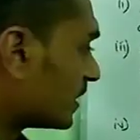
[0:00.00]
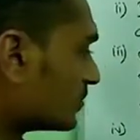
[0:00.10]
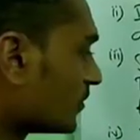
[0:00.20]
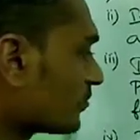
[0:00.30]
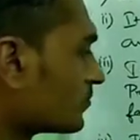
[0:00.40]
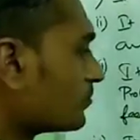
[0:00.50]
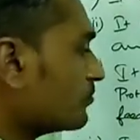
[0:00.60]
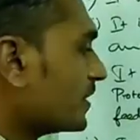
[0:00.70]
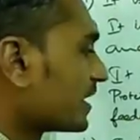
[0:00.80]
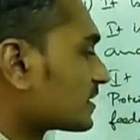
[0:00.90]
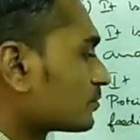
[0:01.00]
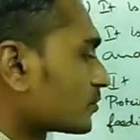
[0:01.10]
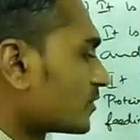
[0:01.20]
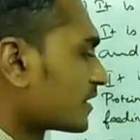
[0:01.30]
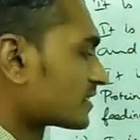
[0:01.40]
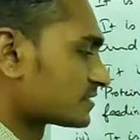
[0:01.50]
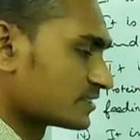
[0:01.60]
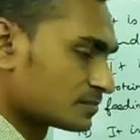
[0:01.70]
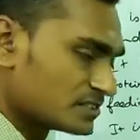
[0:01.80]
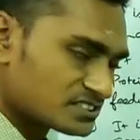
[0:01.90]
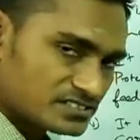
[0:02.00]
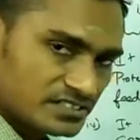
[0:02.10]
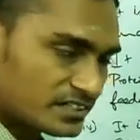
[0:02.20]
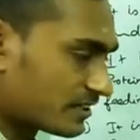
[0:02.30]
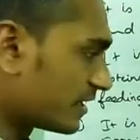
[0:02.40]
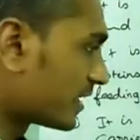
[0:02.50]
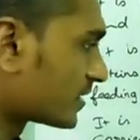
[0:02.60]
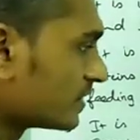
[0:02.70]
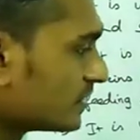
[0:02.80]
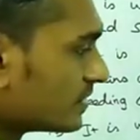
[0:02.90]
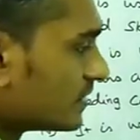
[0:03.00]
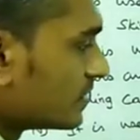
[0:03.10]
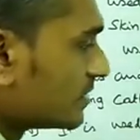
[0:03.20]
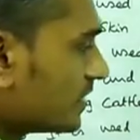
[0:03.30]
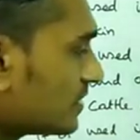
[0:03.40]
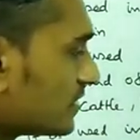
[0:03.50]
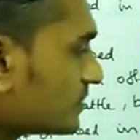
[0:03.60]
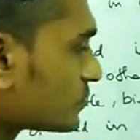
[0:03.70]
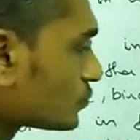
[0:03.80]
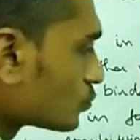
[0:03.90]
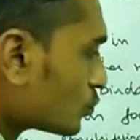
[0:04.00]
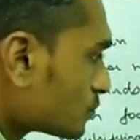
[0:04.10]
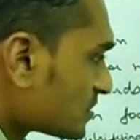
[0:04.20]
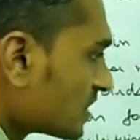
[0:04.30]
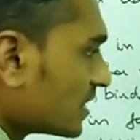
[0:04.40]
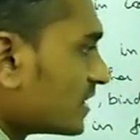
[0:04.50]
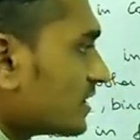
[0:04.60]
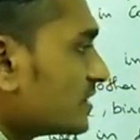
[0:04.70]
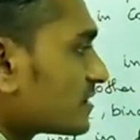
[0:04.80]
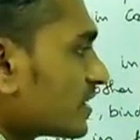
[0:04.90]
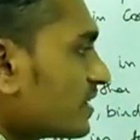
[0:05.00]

of baked products. That means the cake. Then in soups, in ready